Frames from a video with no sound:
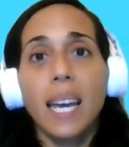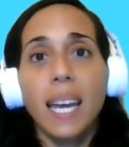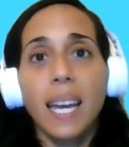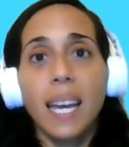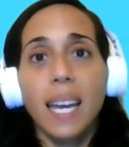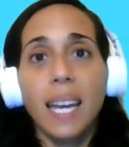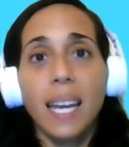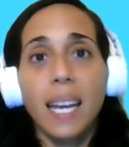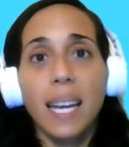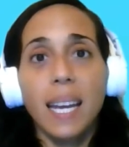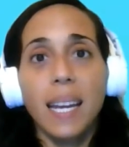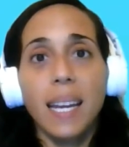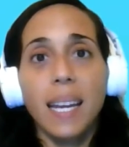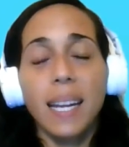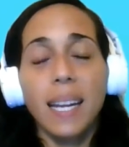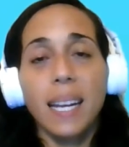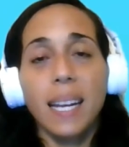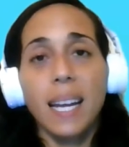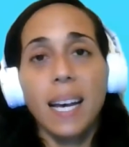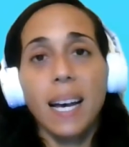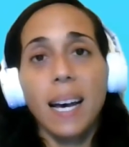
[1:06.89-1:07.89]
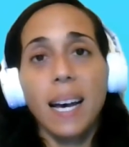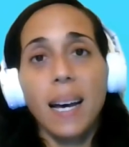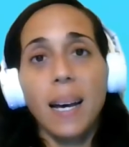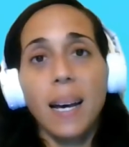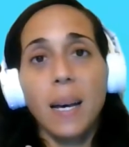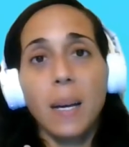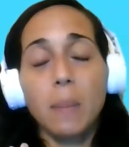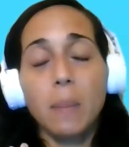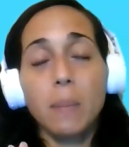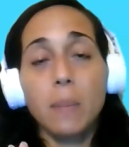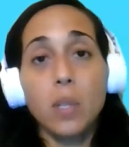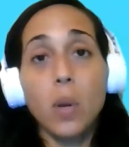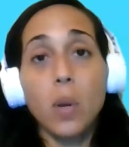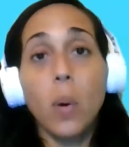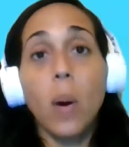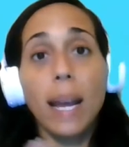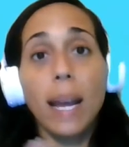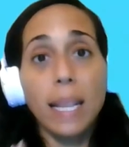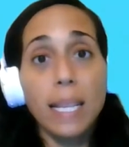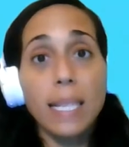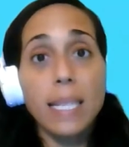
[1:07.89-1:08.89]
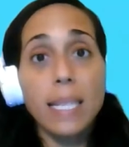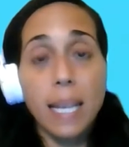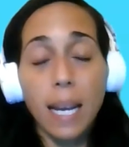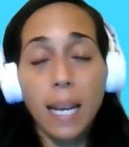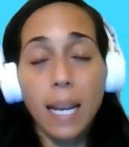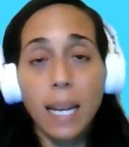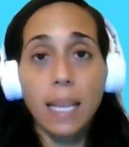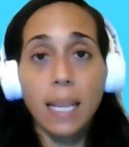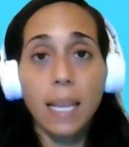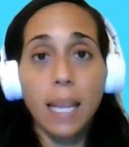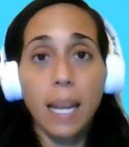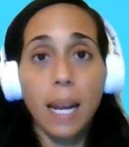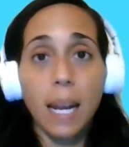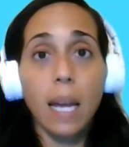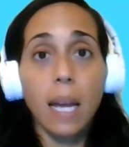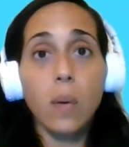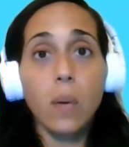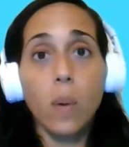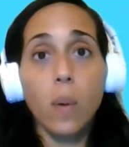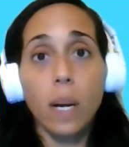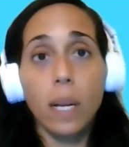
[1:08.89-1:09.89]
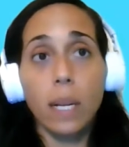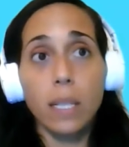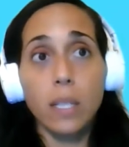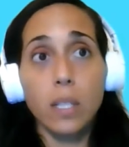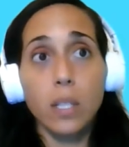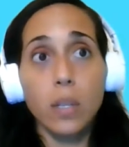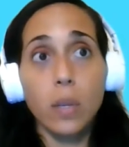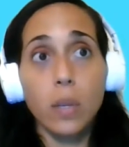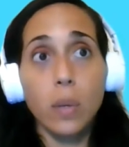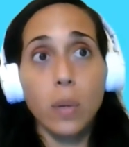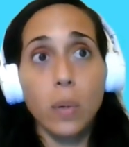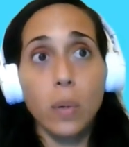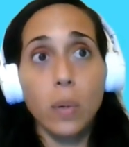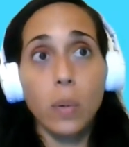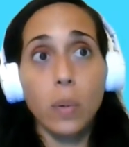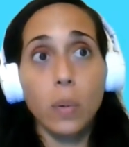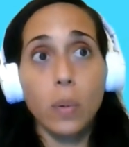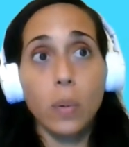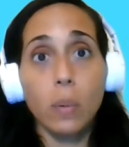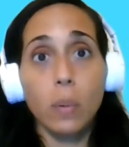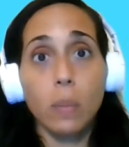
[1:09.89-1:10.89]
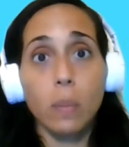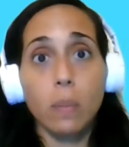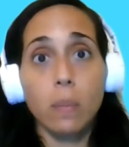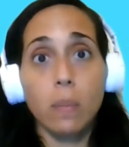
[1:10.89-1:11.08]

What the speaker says: And so I decided that I wanted to